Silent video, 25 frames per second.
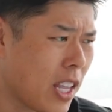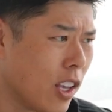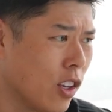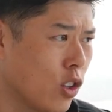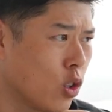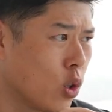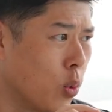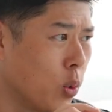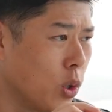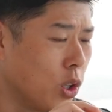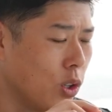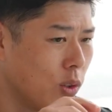
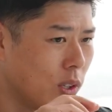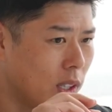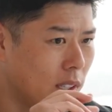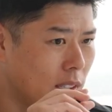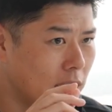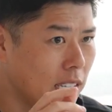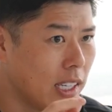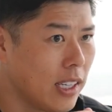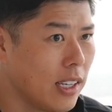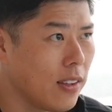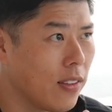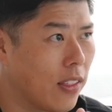So when you
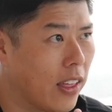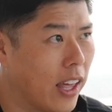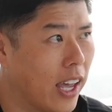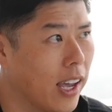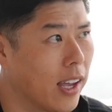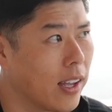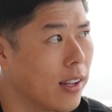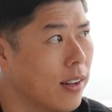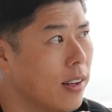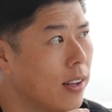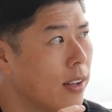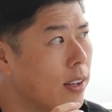see
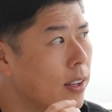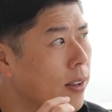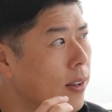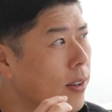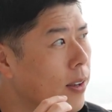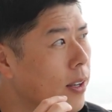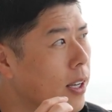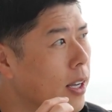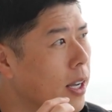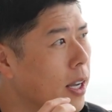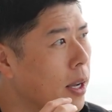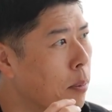that
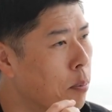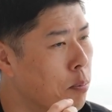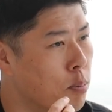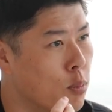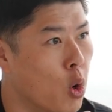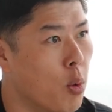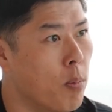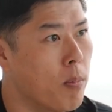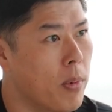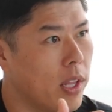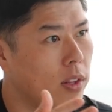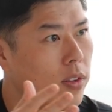
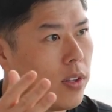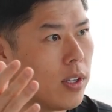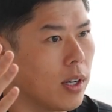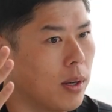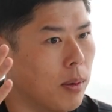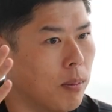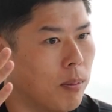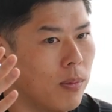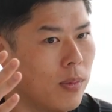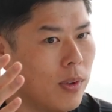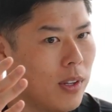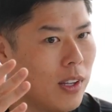
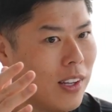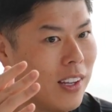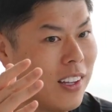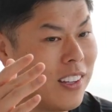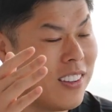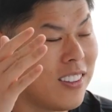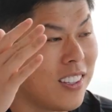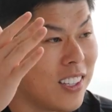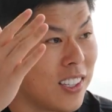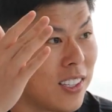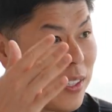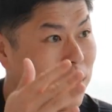momentum,
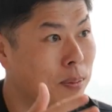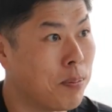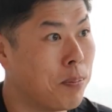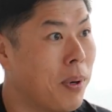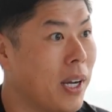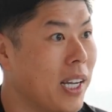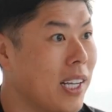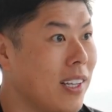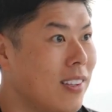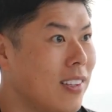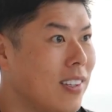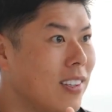
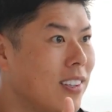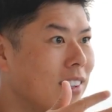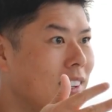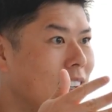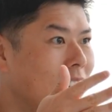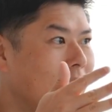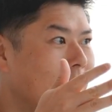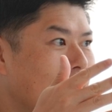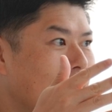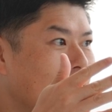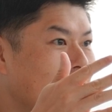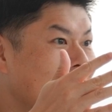despite
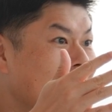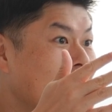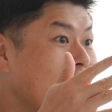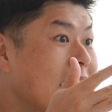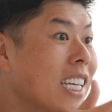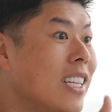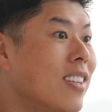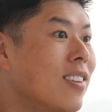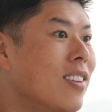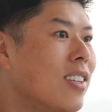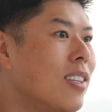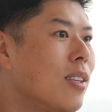the
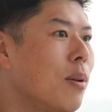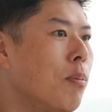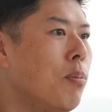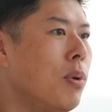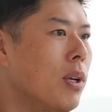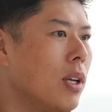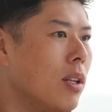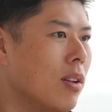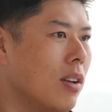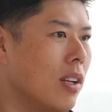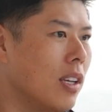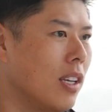
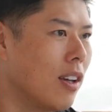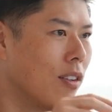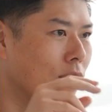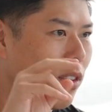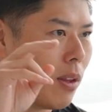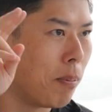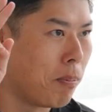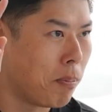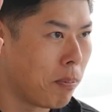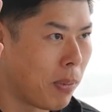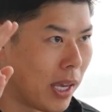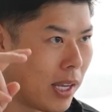instability of
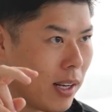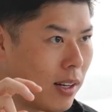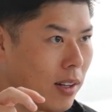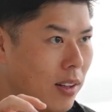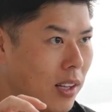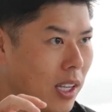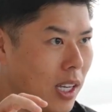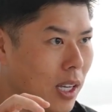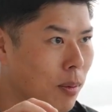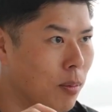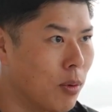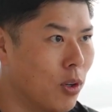the beta
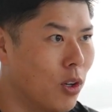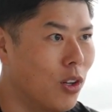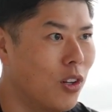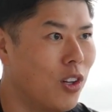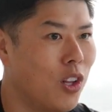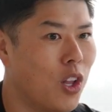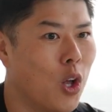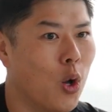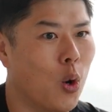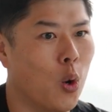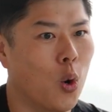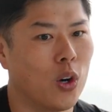
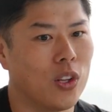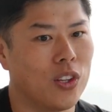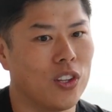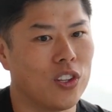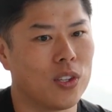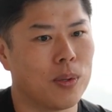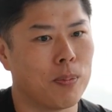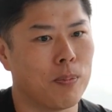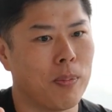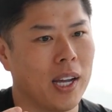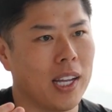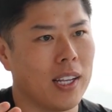label, or
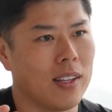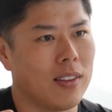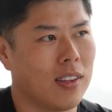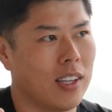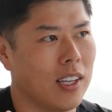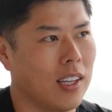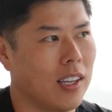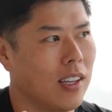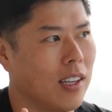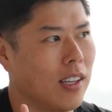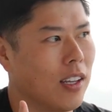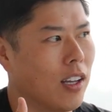despite
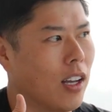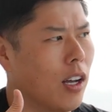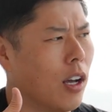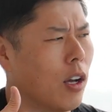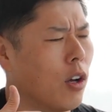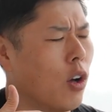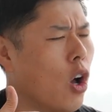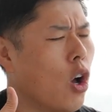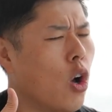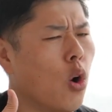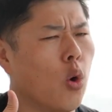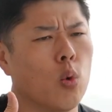the
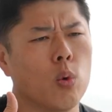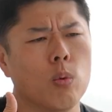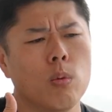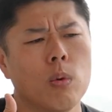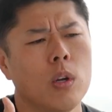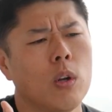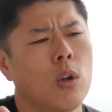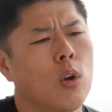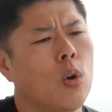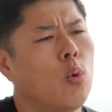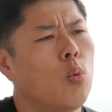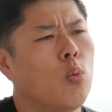
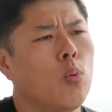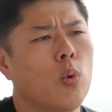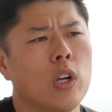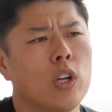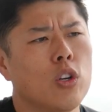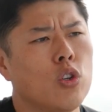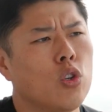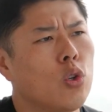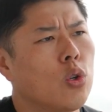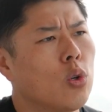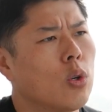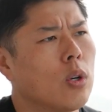
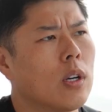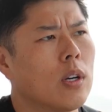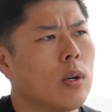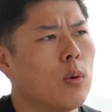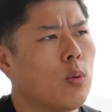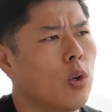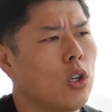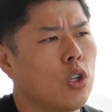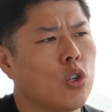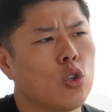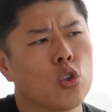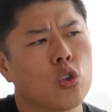where's
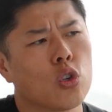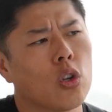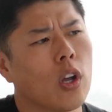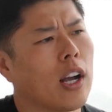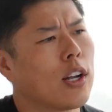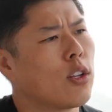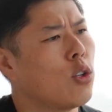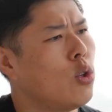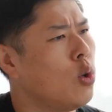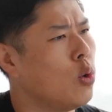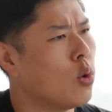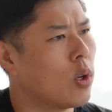your
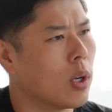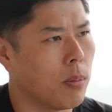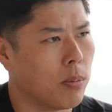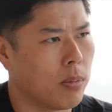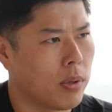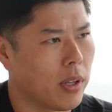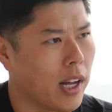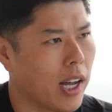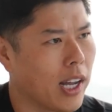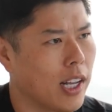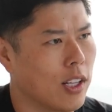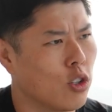SOC 2
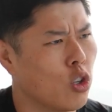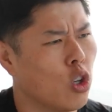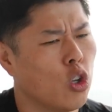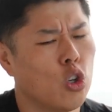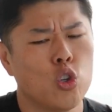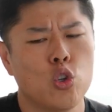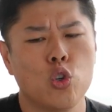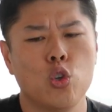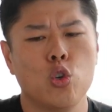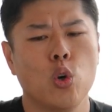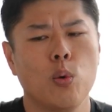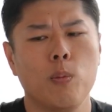compliance?
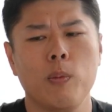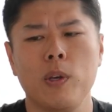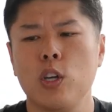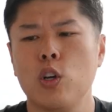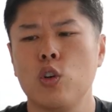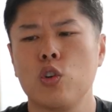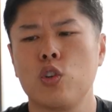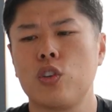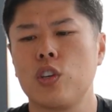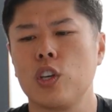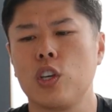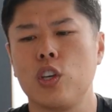Show me
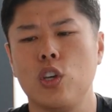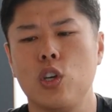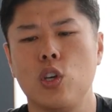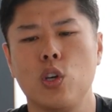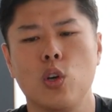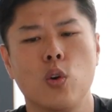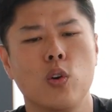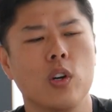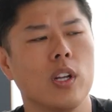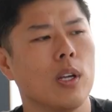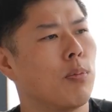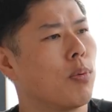your
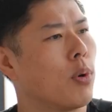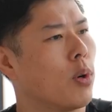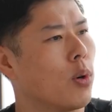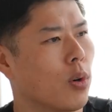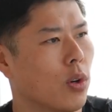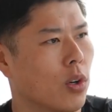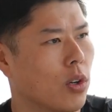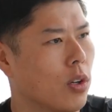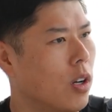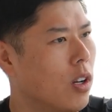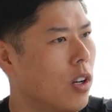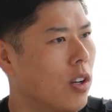security
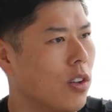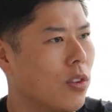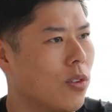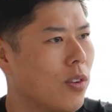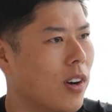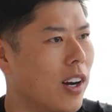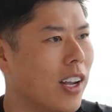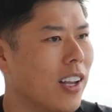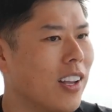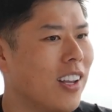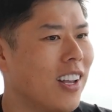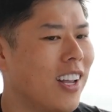protocols, right?